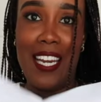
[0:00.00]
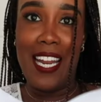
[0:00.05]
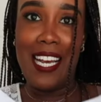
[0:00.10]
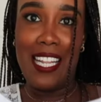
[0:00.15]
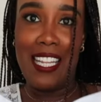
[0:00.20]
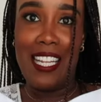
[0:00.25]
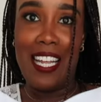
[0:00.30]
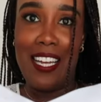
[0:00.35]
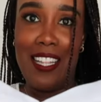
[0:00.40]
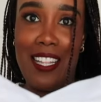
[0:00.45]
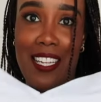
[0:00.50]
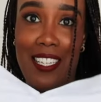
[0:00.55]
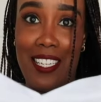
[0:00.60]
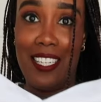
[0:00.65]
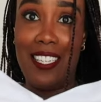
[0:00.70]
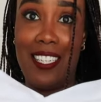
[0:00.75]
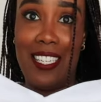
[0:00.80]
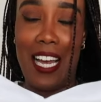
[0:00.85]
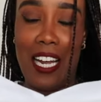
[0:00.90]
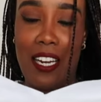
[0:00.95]
neckline that's
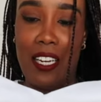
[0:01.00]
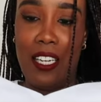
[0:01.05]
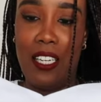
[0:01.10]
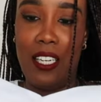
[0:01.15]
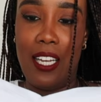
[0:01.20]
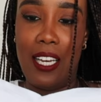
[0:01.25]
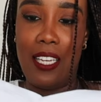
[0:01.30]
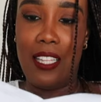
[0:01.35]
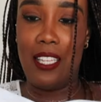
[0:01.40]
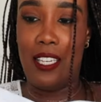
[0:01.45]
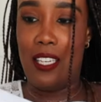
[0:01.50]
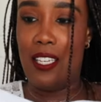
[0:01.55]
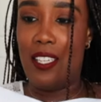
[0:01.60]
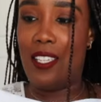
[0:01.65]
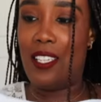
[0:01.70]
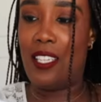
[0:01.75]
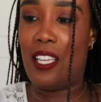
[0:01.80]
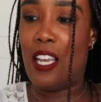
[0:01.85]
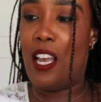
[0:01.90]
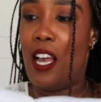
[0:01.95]
exactly like
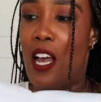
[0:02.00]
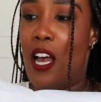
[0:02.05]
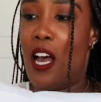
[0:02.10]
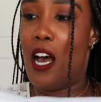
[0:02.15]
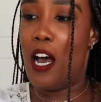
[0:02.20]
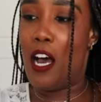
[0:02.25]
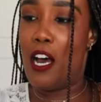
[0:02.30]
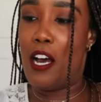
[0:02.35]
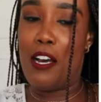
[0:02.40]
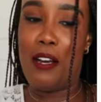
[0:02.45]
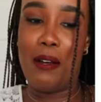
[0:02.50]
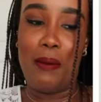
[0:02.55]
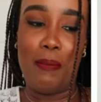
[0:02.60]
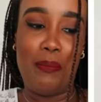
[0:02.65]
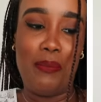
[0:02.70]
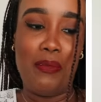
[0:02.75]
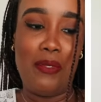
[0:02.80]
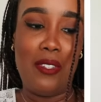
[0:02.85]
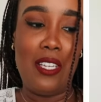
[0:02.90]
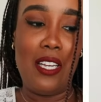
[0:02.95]
this.
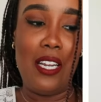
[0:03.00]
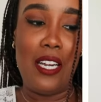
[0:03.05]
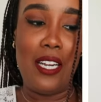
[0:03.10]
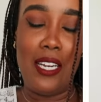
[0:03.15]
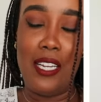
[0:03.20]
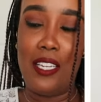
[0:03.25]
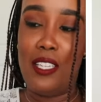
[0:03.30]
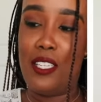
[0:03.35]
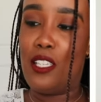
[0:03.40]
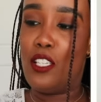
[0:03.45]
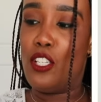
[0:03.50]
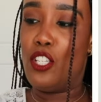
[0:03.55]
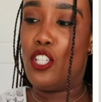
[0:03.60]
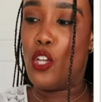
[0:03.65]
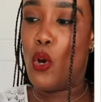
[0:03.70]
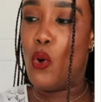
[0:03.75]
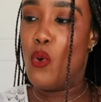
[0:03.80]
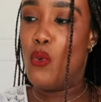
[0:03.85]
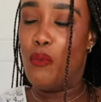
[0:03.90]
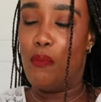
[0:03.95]
um, It is
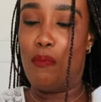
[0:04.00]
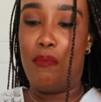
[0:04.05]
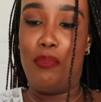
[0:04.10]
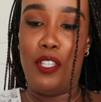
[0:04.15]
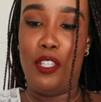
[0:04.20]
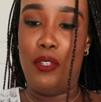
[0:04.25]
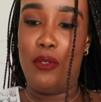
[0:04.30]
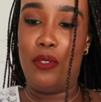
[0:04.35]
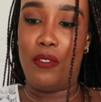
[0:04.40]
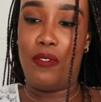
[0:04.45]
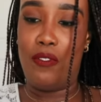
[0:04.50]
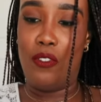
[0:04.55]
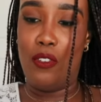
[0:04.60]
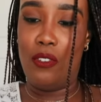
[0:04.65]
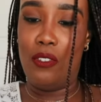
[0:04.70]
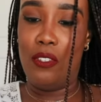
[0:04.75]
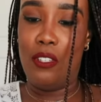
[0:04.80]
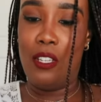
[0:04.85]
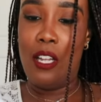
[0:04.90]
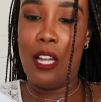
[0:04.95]
so
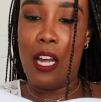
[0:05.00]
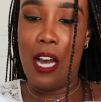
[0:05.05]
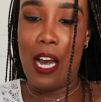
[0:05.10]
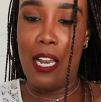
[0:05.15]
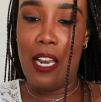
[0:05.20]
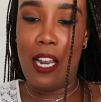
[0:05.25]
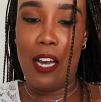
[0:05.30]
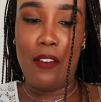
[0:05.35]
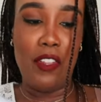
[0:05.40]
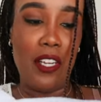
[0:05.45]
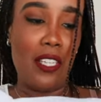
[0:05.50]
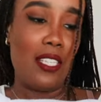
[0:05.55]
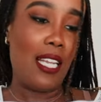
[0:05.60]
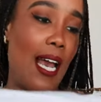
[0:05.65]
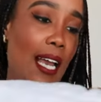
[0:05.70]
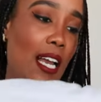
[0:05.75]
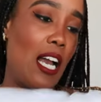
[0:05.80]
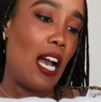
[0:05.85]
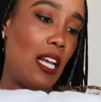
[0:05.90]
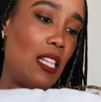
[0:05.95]
beautiful. I love this.
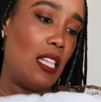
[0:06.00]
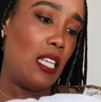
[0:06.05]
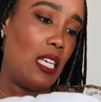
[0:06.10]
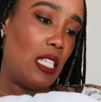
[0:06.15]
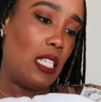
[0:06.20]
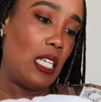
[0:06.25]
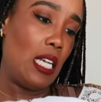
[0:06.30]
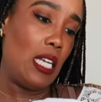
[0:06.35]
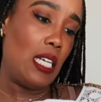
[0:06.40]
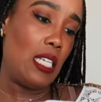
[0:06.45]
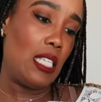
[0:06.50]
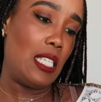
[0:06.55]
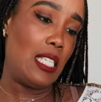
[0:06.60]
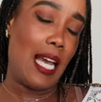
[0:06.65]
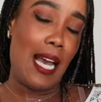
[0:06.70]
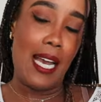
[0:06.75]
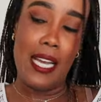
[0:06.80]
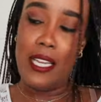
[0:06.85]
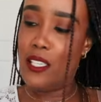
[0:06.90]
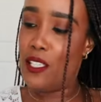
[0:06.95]
I got this in a
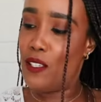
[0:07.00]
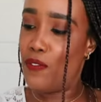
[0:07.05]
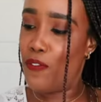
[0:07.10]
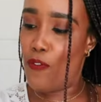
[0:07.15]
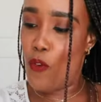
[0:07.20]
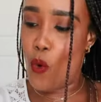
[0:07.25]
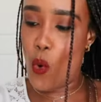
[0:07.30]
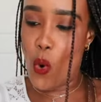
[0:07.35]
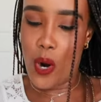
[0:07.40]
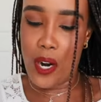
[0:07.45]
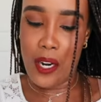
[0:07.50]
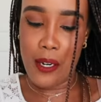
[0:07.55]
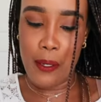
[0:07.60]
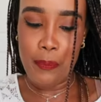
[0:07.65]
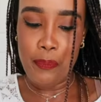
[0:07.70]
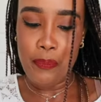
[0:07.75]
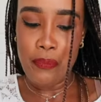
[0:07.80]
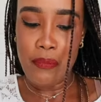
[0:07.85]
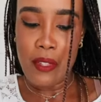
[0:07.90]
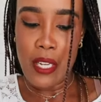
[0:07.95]
size four.
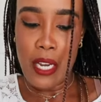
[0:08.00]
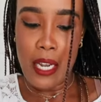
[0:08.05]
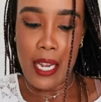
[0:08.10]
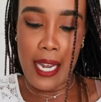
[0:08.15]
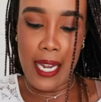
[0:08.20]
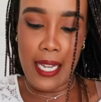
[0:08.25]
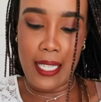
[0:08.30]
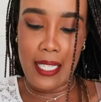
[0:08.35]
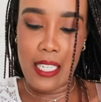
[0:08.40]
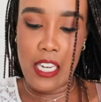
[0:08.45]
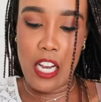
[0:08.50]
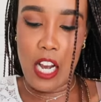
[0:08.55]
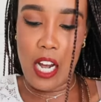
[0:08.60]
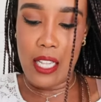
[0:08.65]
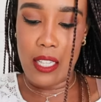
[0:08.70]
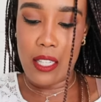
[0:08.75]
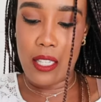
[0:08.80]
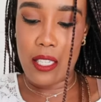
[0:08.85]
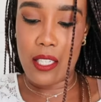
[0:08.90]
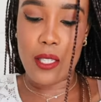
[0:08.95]
It's
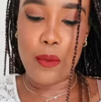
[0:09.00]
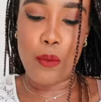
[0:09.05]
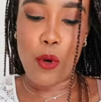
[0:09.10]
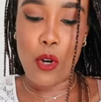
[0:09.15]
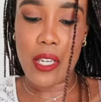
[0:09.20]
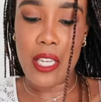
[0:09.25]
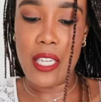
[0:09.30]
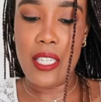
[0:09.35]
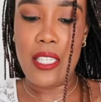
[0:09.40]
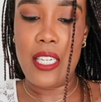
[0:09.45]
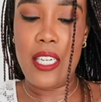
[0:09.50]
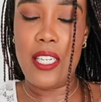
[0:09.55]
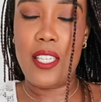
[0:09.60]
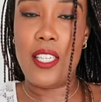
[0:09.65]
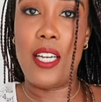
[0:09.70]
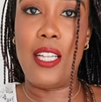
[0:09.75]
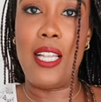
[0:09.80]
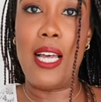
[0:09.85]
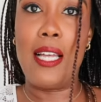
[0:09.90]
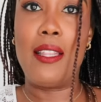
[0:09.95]
got the smoking
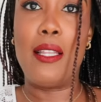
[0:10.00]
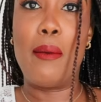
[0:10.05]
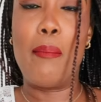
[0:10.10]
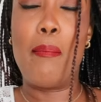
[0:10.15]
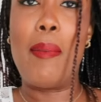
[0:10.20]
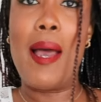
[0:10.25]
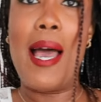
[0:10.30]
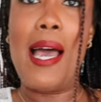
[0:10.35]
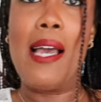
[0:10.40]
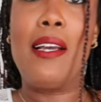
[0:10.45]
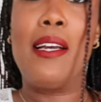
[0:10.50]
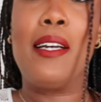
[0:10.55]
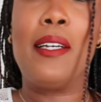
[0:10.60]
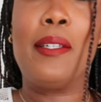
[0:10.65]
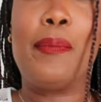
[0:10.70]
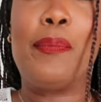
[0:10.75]
detail at the back,